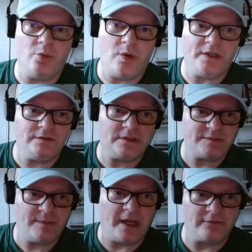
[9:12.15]
what to
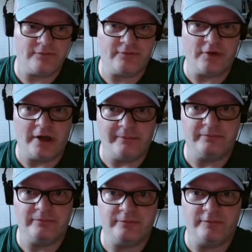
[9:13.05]
expect
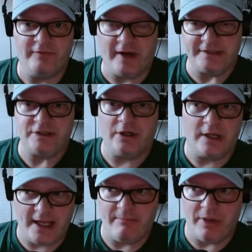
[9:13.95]
from volunteering
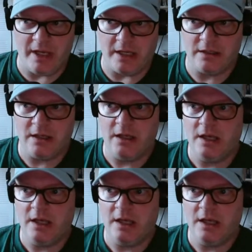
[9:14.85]
in a campaign.